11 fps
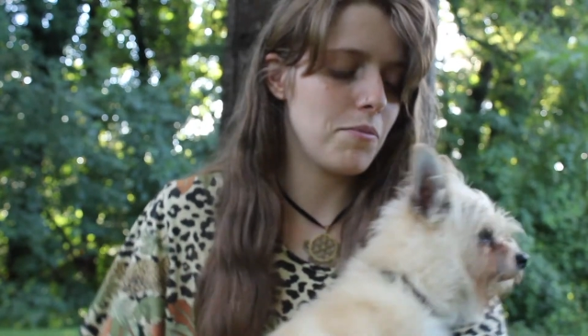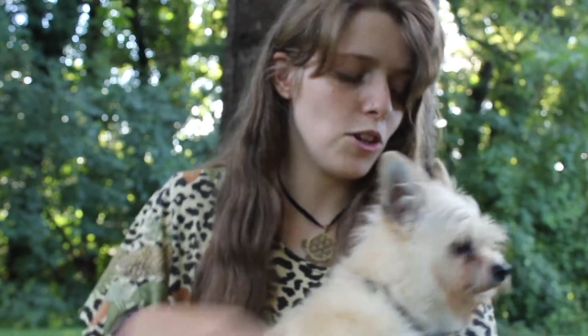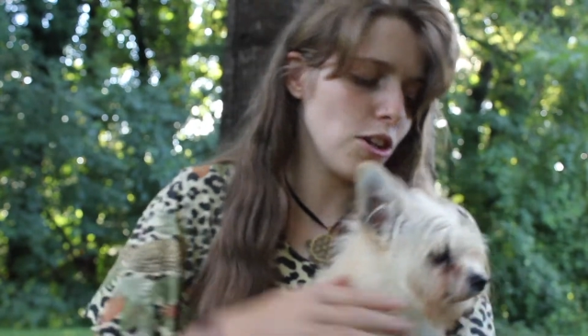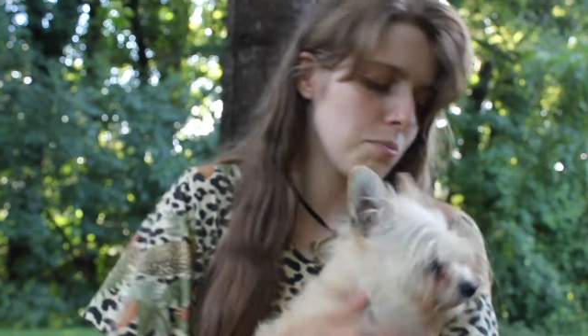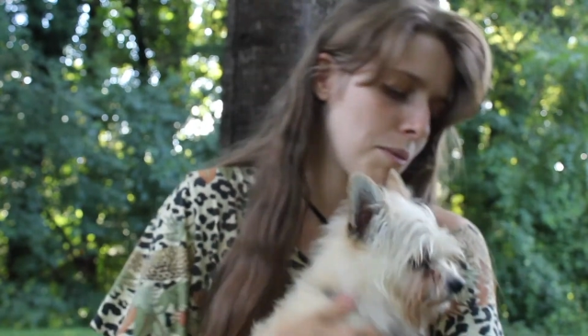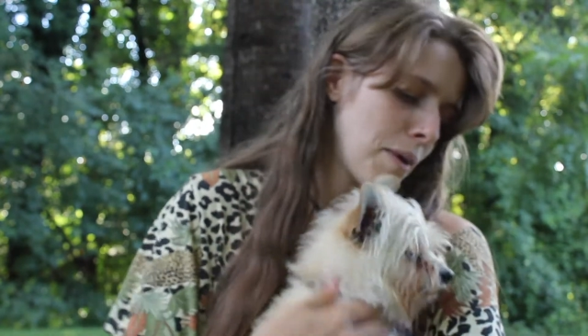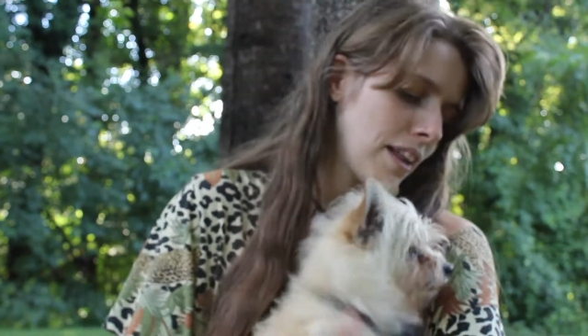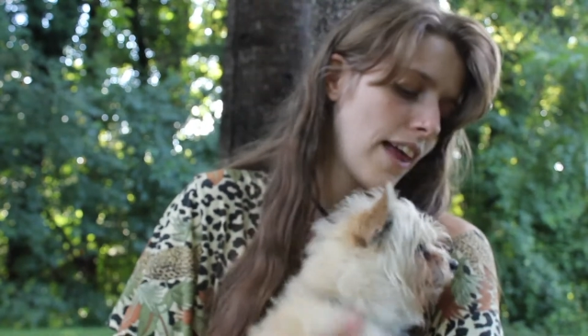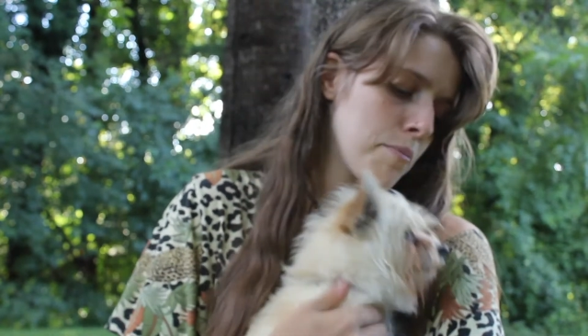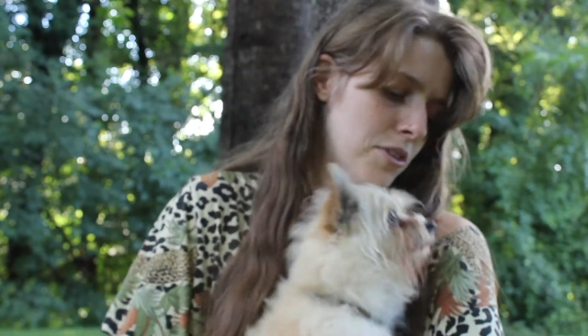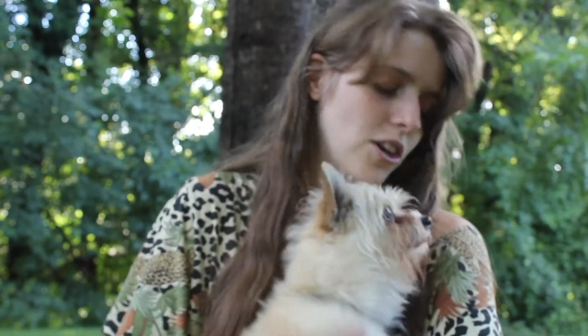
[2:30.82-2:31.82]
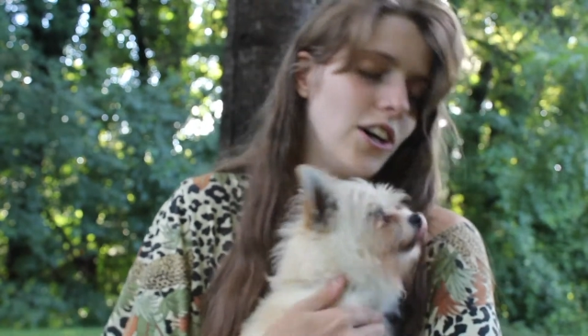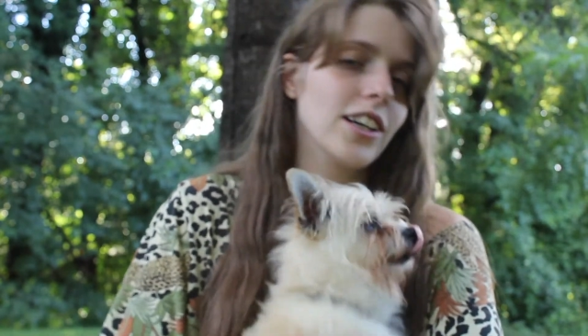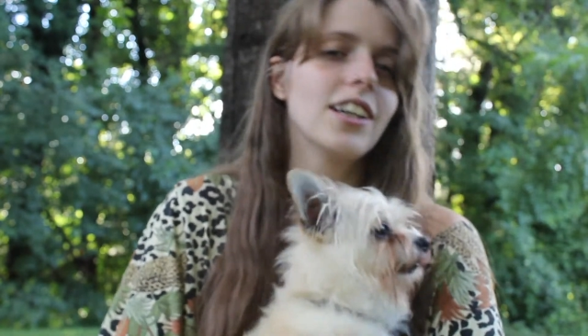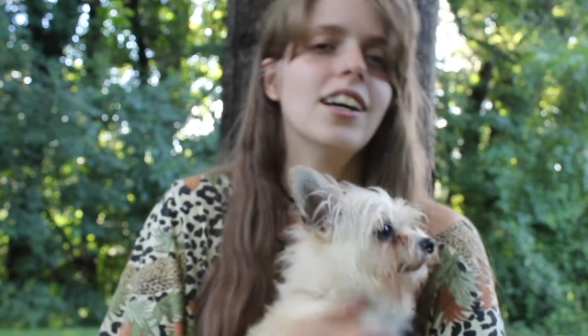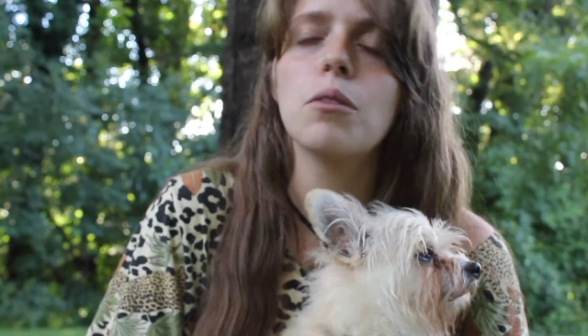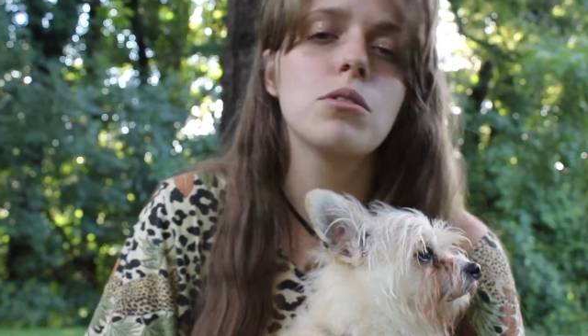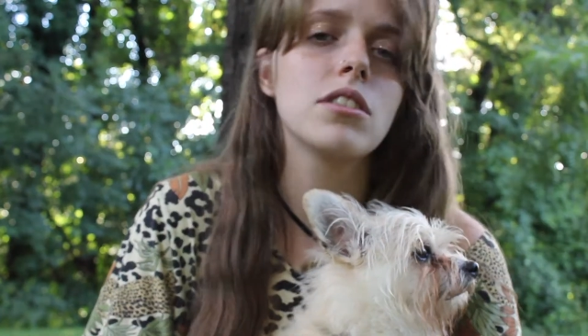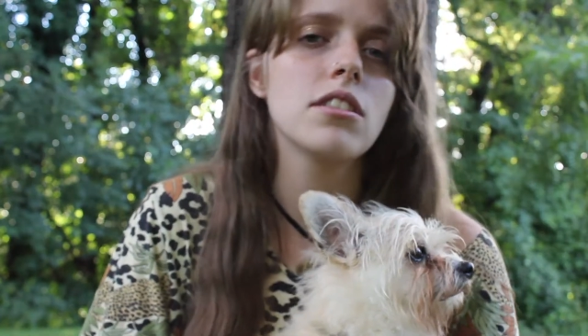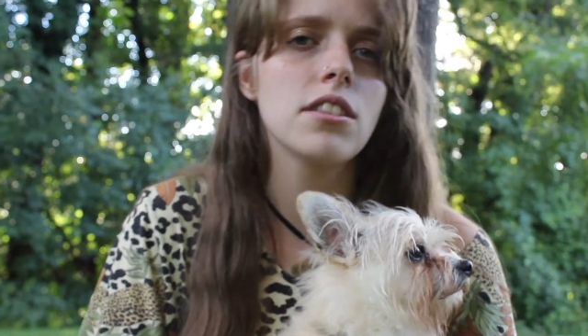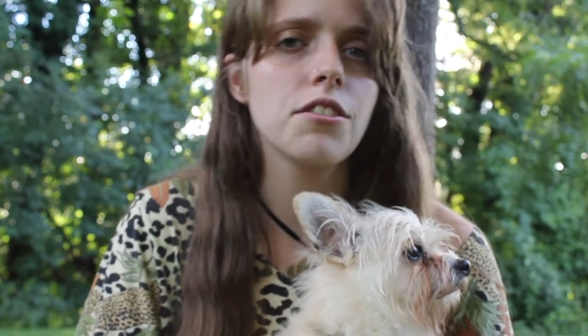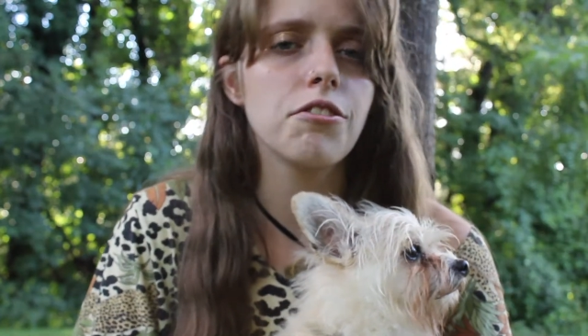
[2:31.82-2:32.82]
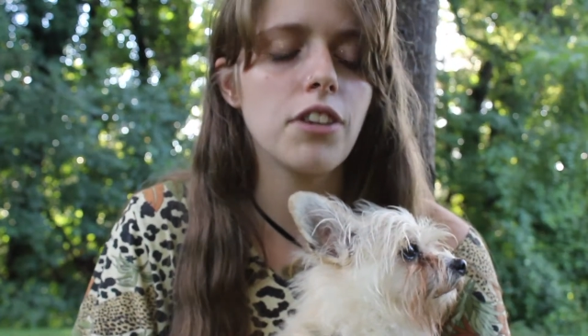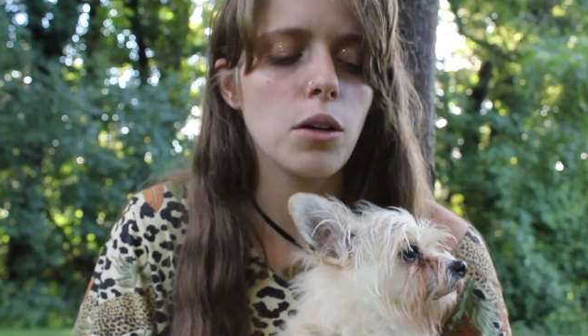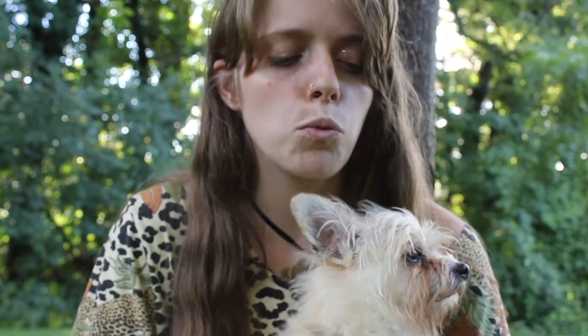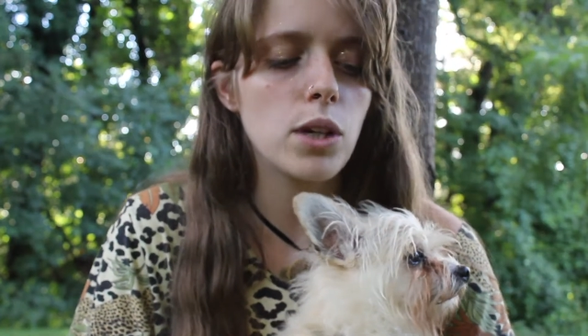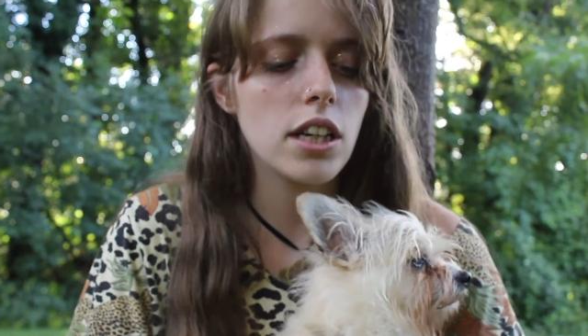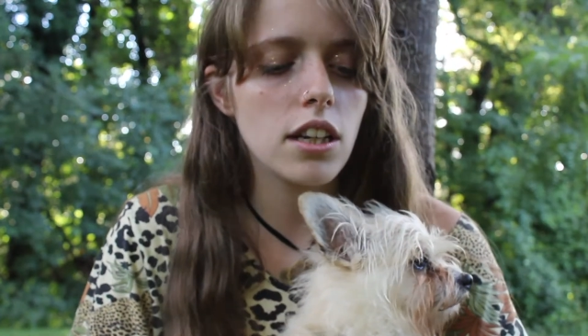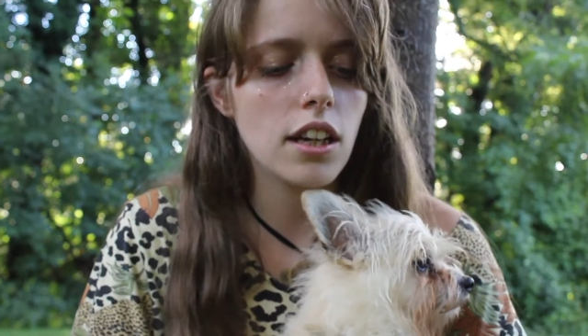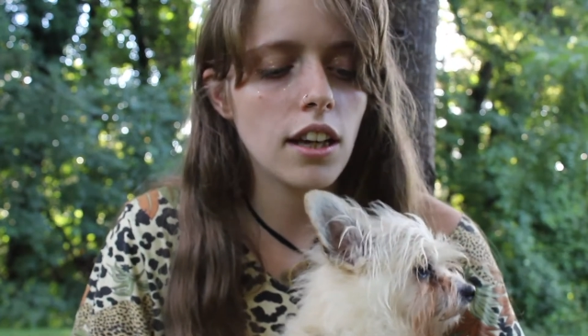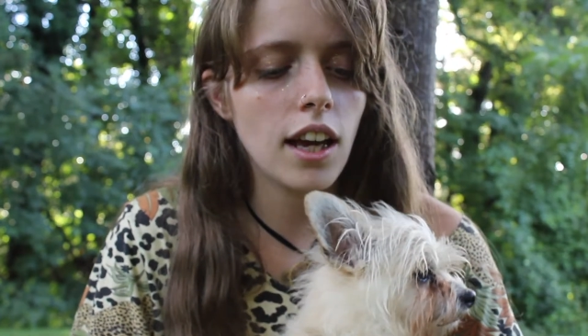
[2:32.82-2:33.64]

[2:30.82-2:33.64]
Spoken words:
You're gonna be my lap dog. It was easy to find weed in